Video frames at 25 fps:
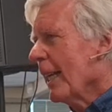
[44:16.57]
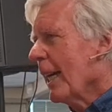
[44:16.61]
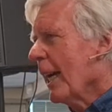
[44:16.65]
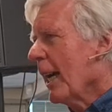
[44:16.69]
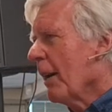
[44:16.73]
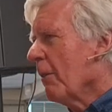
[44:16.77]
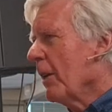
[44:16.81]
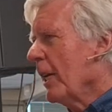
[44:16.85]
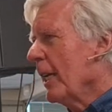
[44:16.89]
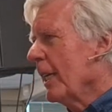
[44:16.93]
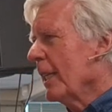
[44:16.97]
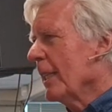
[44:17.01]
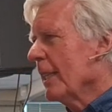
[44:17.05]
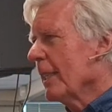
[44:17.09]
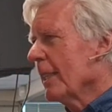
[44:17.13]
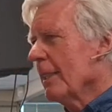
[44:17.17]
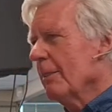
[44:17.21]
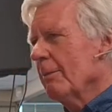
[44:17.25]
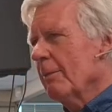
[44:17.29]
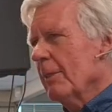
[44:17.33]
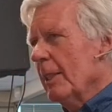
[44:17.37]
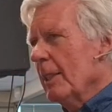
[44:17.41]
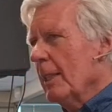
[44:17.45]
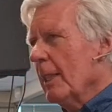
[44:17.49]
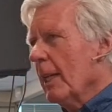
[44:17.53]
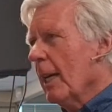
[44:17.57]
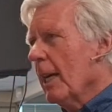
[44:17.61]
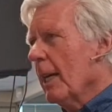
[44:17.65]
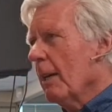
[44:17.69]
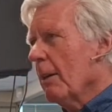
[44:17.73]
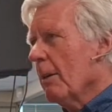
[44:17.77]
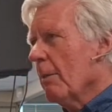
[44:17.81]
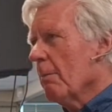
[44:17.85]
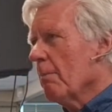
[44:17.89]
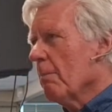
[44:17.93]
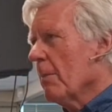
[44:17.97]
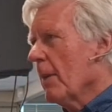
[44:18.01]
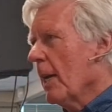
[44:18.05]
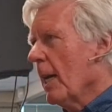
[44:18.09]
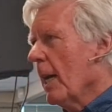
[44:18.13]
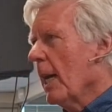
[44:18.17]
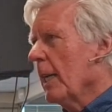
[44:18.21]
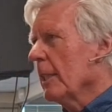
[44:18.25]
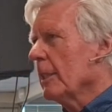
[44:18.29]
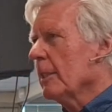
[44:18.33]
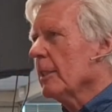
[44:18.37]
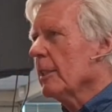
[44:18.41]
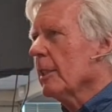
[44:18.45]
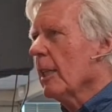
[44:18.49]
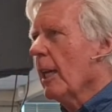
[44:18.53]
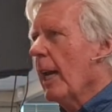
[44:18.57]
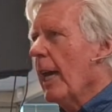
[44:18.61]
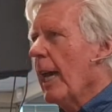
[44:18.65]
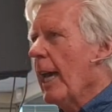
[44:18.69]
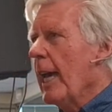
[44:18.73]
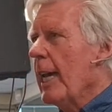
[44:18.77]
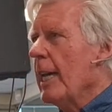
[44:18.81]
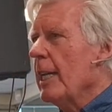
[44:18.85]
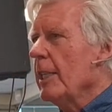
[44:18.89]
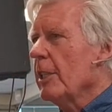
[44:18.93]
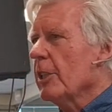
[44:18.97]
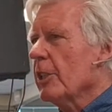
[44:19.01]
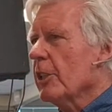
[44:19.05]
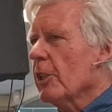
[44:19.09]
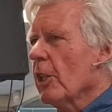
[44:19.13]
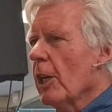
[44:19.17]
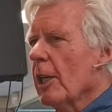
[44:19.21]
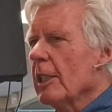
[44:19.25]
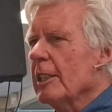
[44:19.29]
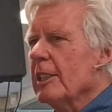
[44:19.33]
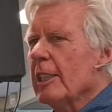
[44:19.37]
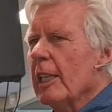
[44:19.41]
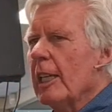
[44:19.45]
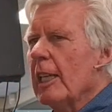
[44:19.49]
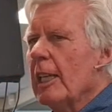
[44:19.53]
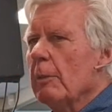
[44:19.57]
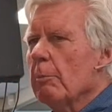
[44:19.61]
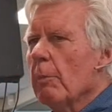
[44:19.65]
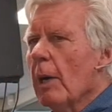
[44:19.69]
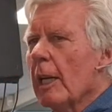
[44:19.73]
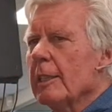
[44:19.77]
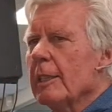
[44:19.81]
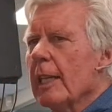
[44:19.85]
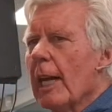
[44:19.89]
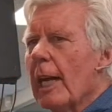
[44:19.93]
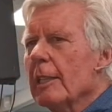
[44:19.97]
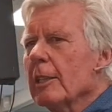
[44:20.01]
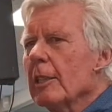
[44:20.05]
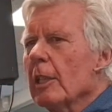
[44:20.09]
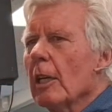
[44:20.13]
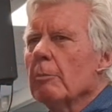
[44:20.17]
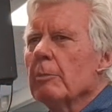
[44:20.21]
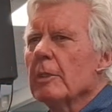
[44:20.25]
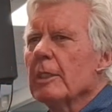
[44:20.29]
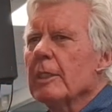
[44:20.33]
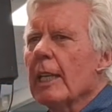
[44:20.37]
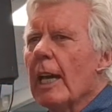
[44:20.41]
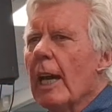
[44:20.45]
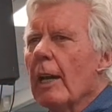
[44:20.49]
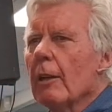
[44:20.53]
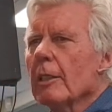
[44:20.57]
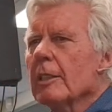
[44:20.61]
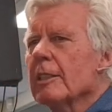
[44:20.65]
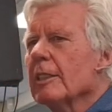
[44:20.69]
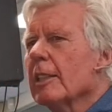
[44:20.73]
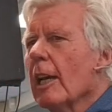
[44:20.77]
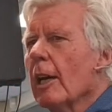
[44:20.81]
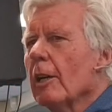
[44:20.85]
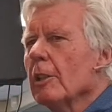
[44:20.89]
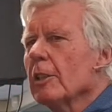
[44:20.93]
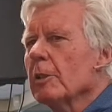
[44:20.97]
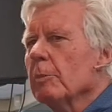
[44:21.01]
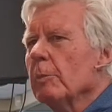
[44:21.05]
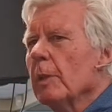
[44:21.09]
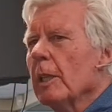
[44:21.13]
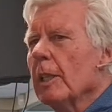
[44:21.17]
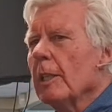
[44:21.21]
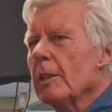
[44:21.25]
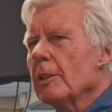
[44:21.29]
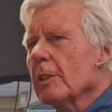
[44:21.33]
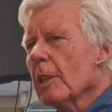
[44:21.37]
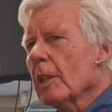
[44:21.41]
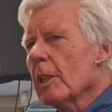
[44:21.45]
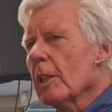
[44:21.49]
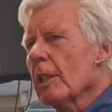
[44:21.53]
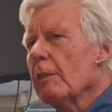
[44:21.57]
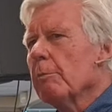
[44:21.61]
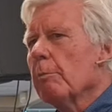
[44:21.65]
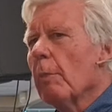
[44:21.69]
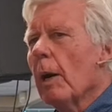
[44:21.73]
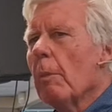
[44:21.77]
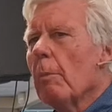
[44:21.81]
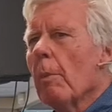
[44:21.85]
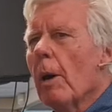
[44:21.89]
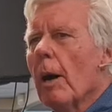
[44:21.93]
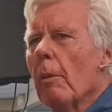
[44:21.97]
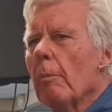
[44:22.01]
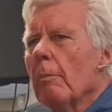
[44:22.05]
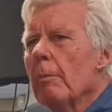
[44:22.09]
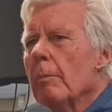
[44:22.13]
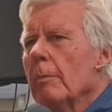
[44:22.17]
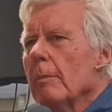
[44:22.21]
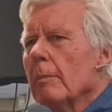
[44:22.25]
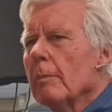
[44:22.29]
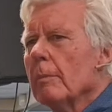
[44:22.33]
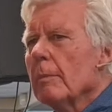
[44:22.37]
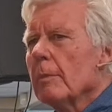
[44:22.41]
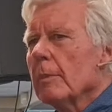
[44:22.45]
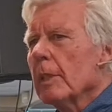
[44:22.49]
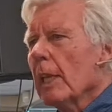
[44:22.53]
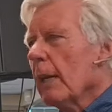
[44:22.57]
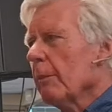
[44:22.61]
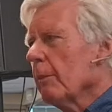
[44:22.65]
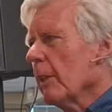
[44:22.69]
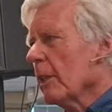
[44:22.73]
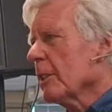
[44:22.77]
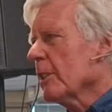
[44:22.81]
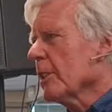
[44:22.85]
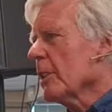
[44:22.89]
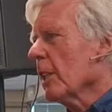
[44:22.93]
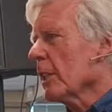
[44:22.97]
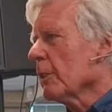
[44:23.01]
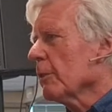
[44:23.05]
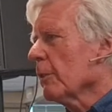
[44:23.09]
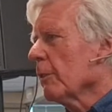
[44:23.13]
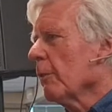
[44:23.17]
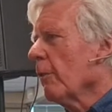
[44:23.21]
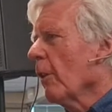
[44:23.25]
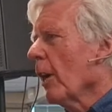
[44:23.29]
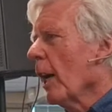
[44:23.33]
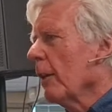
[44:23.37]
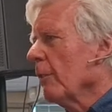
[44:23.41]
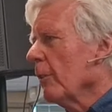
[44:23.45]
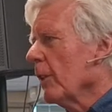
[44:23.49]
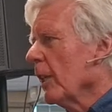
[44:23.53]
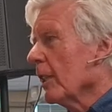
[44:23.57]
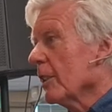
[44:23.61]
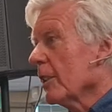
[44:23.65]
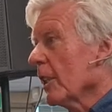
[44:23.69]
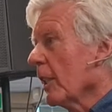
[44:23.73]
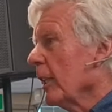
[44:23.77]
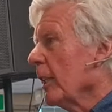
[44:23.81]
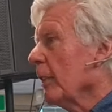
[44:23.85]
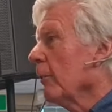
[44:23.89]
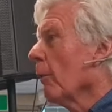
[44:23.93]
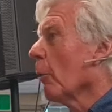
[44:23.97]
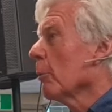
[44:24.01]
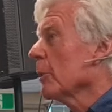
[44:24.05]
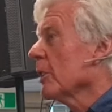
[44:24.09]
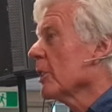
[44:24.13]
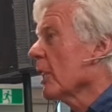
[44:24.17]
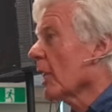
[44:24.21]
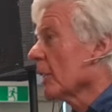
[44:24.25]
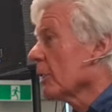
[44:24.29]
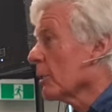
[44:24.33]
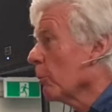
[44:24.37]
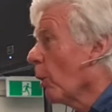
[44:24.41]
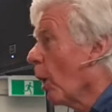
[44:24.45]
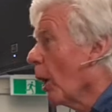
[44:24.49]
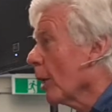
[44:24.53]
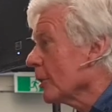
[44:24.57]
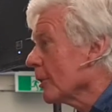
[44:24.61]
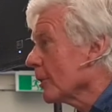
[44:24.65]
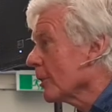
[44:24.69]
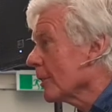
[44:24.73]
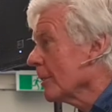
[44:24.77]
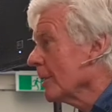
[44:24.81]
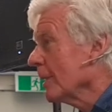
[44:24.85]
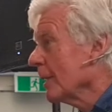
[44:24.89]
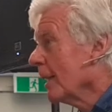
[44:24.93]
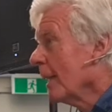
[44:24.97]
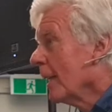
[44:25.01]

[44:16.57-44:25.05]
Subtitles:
I mean, at age 13, my dad comes down and tells me that he's going to leave my mom. They hadn't had sex for 5 years. They didn't even know what sex was.